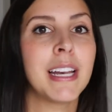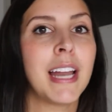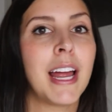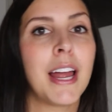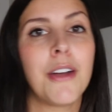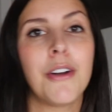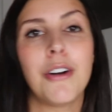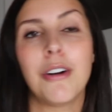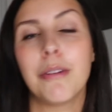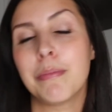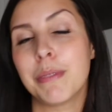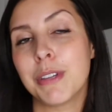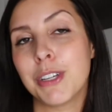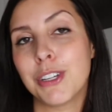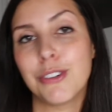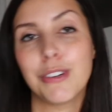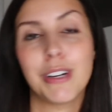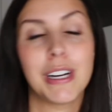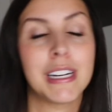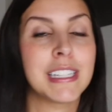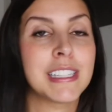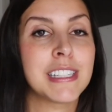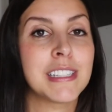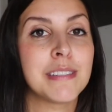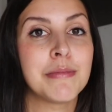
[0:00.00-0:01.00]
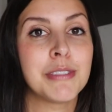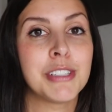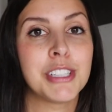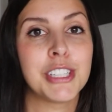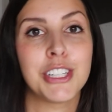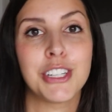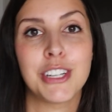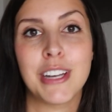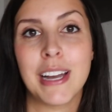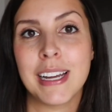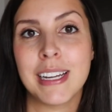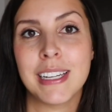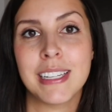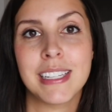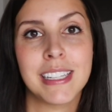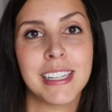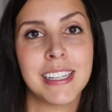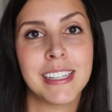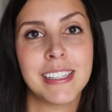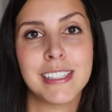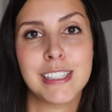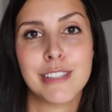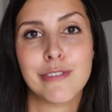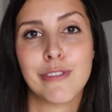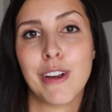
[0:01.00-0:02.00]
I hope that you got some good
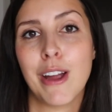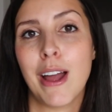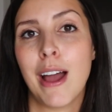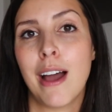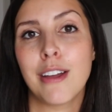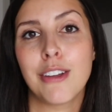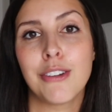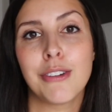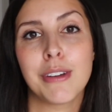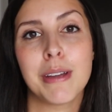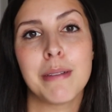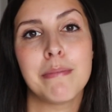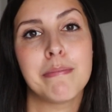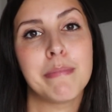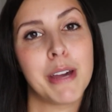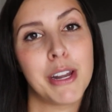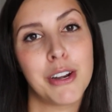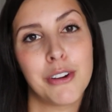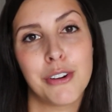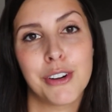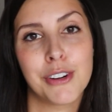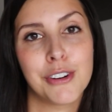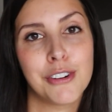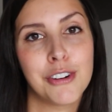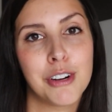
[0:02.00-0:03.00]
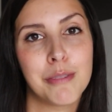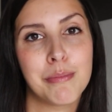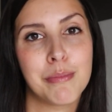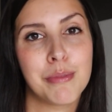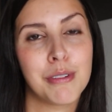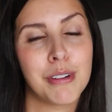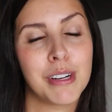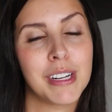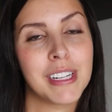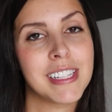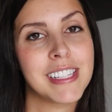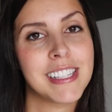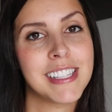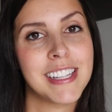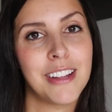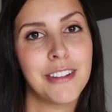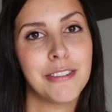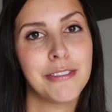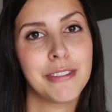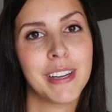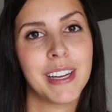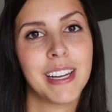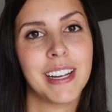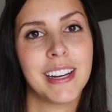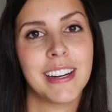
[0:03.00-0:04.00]
ideas for how you can better incorporate
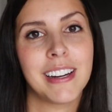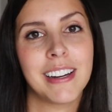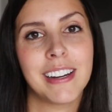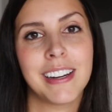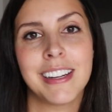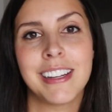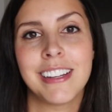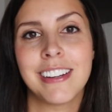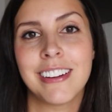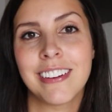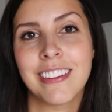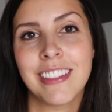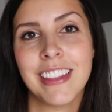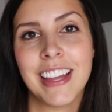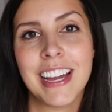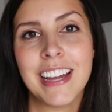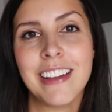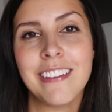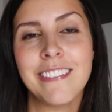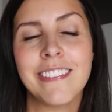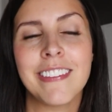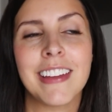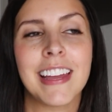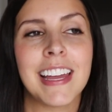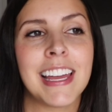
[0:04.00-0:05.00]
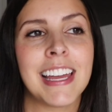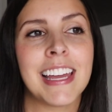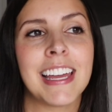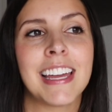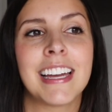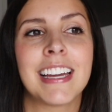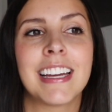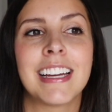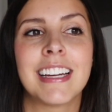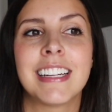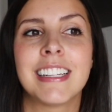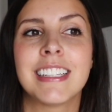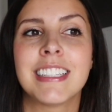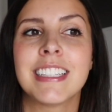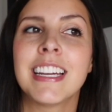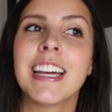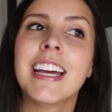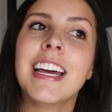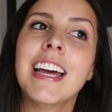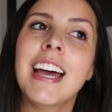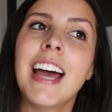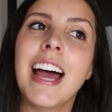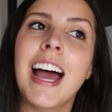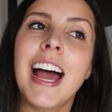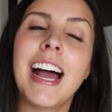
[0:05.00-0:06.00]
self-care in your life. And
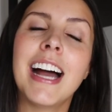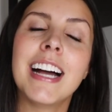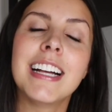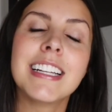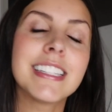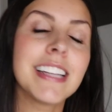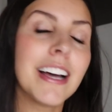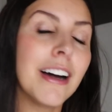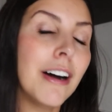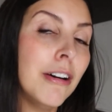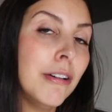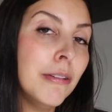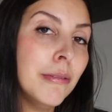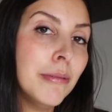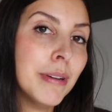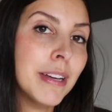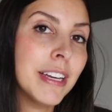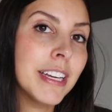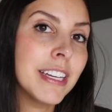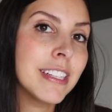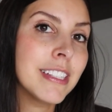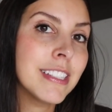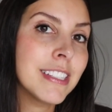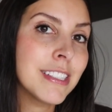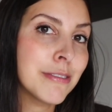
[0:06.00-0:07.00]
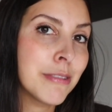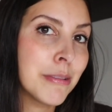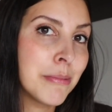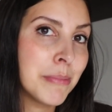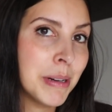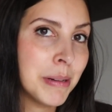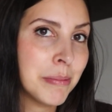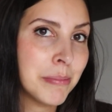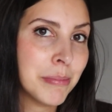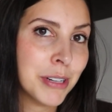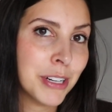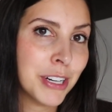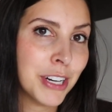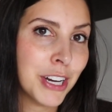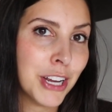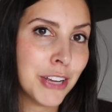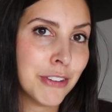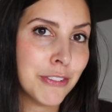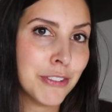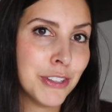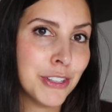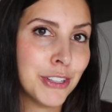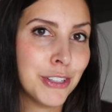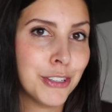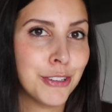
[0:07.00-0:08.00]
as always, remember,
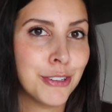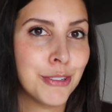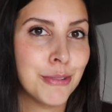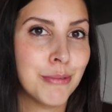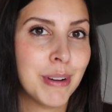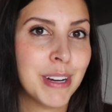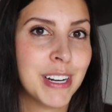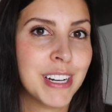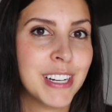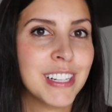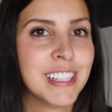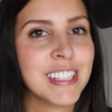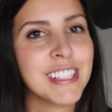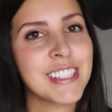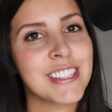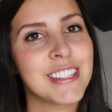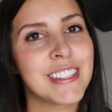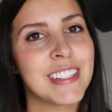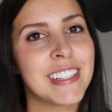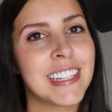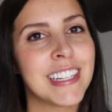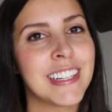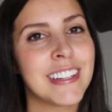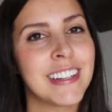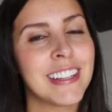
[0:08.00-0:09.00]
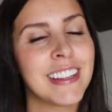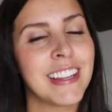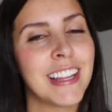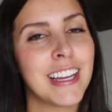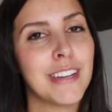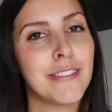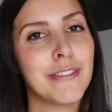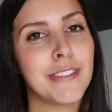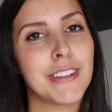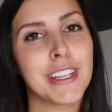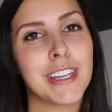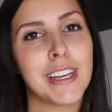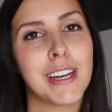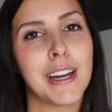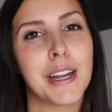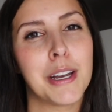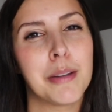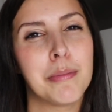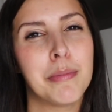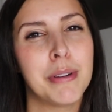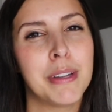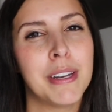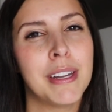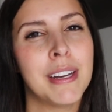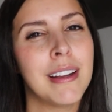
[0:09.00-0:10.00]
if you want an extraordinary life, you got to
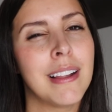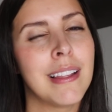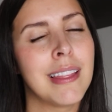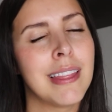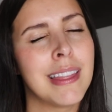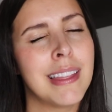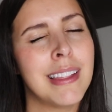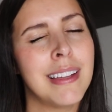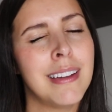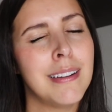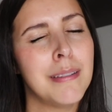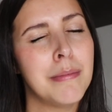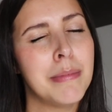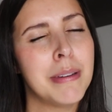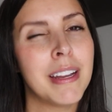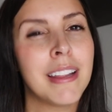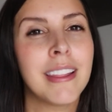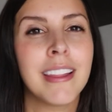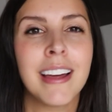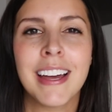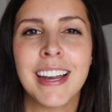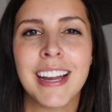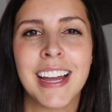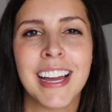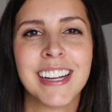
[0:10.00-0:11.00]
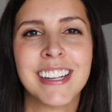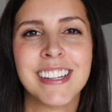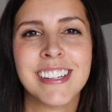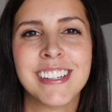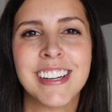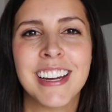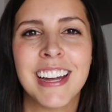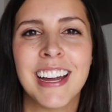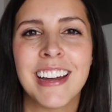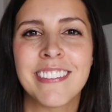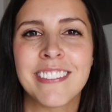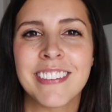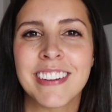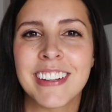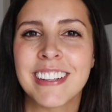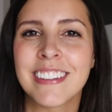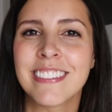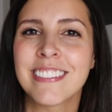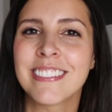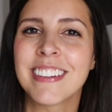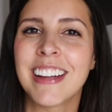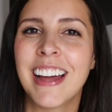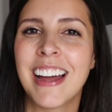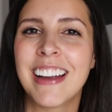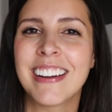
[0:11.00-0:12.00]
put in a little bit of that extra effort.
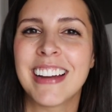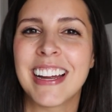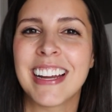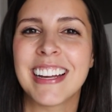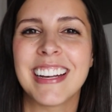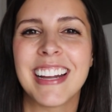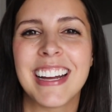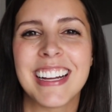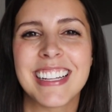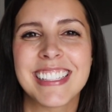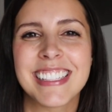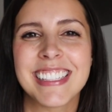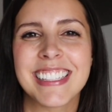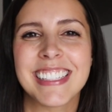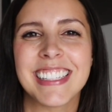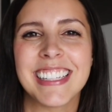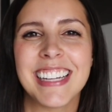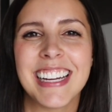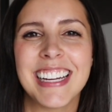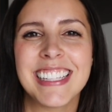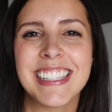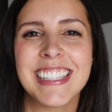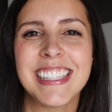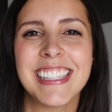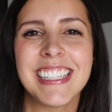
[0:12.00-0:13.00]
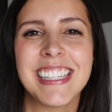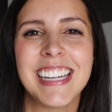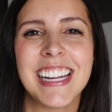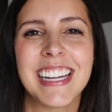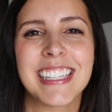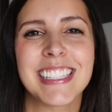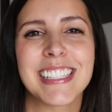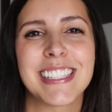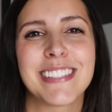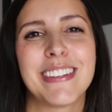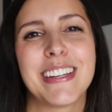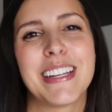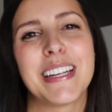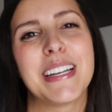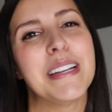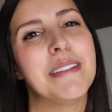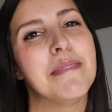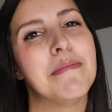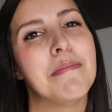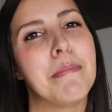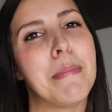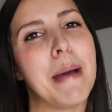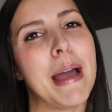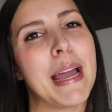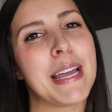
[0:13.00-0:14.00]
All right, I'll see you guys in the next one.
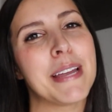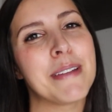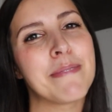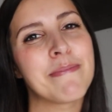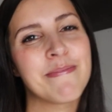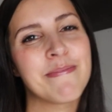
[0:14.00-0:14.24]
Bye.